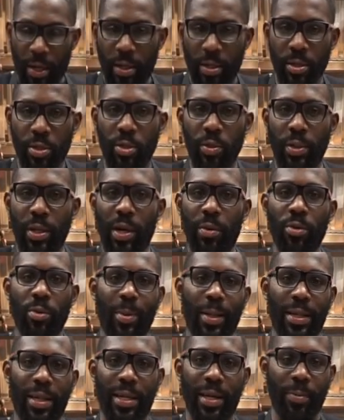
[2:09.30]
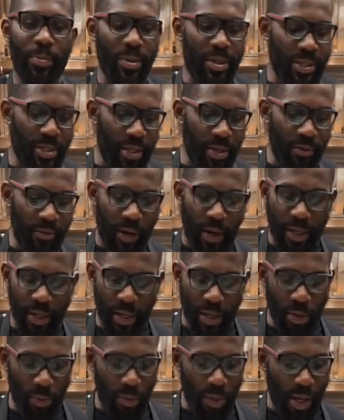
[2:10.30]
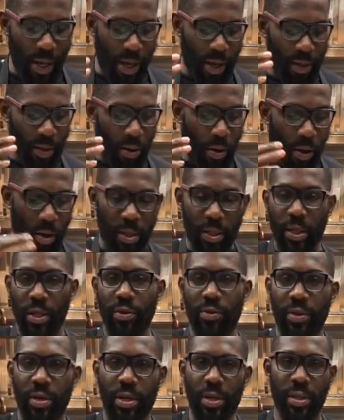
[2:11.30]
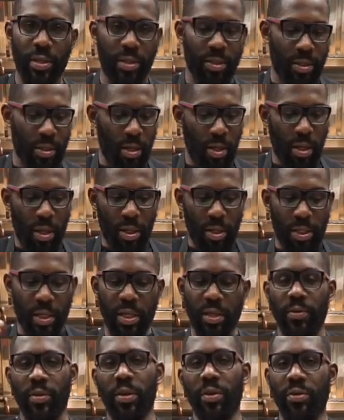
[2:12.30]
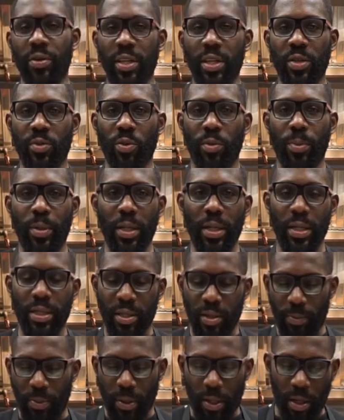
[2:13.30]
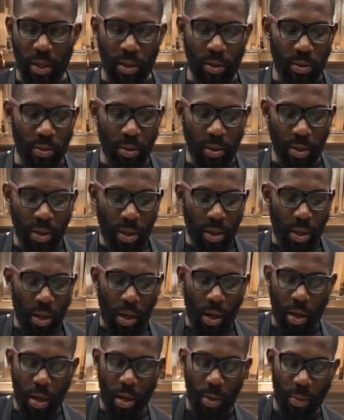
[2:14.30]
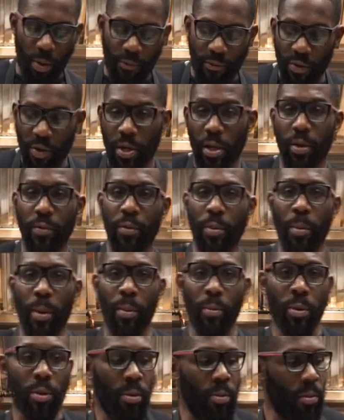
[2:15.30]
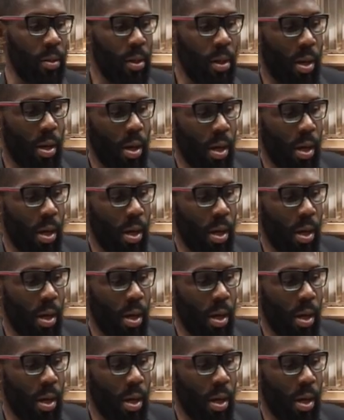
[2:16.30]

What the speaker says: All right, so now we about to get busy. Right now we got all the ingredients. These ingredients will be listed below if you couldn't remember